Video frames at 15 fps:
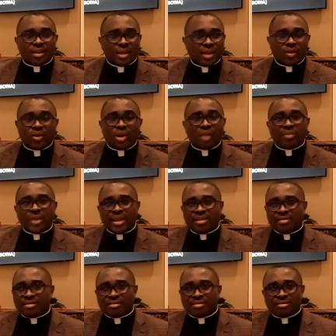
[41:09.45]
They could have
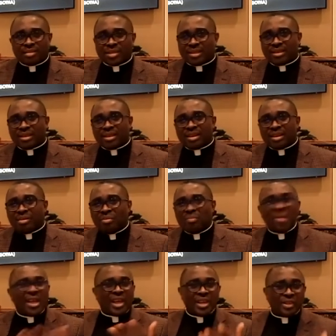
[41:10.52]
been
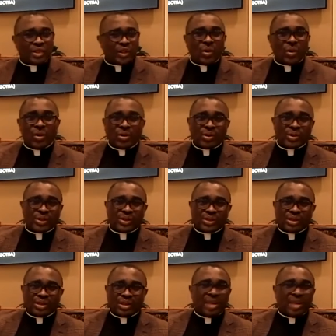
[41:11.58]
making jokes,